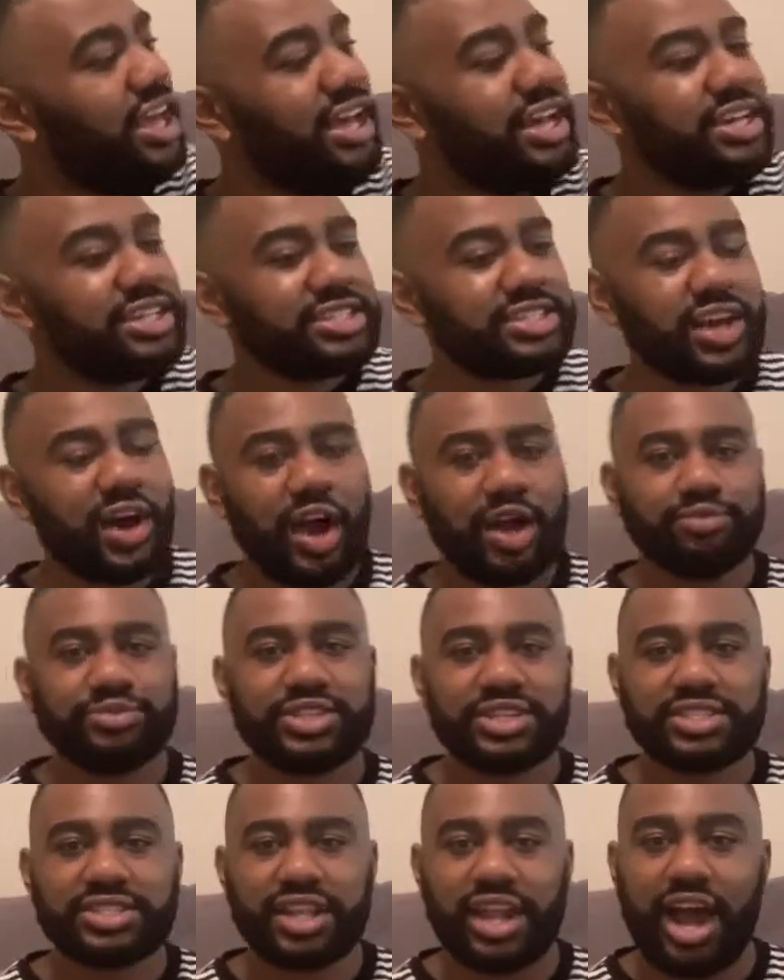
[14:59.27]
So I'm
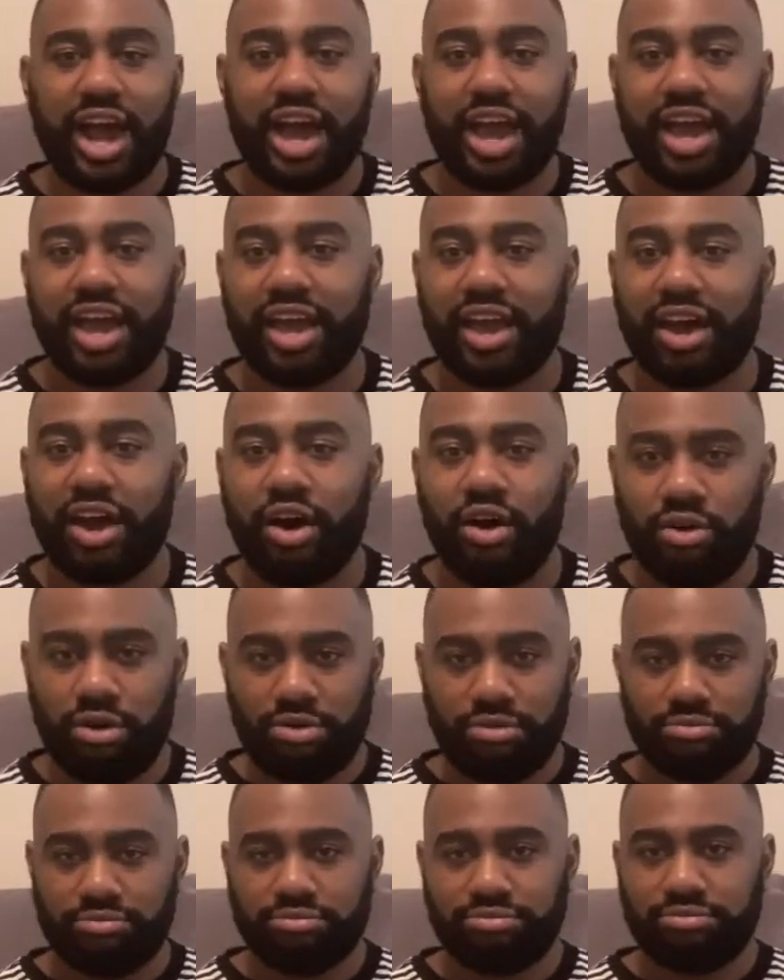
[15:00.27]
just like,
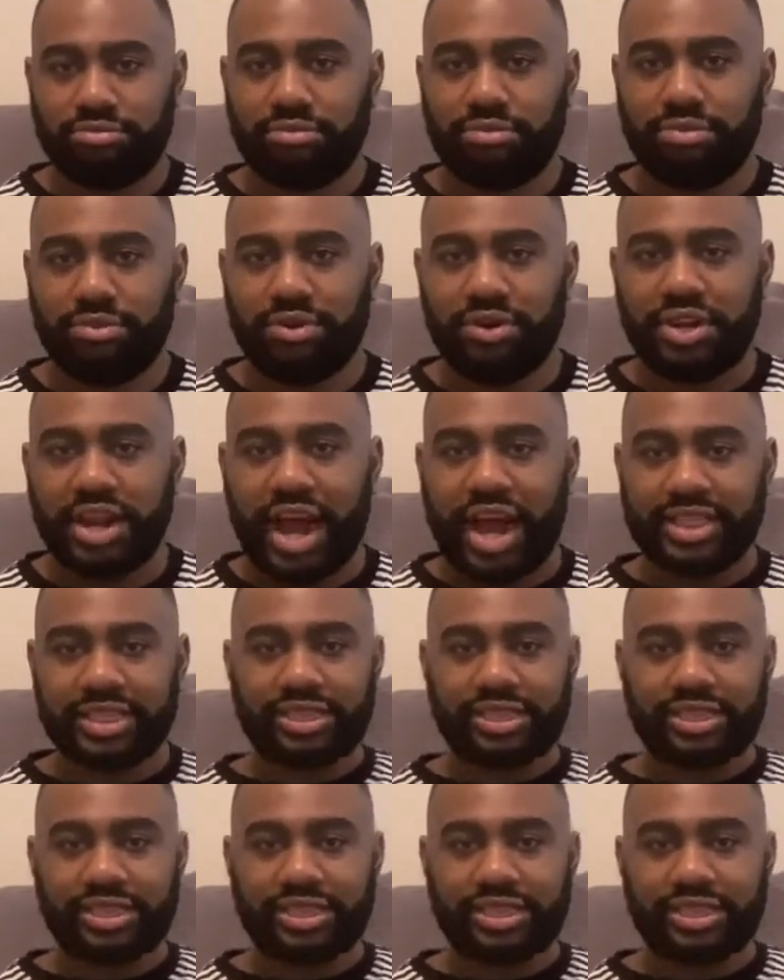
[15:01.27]
oh, not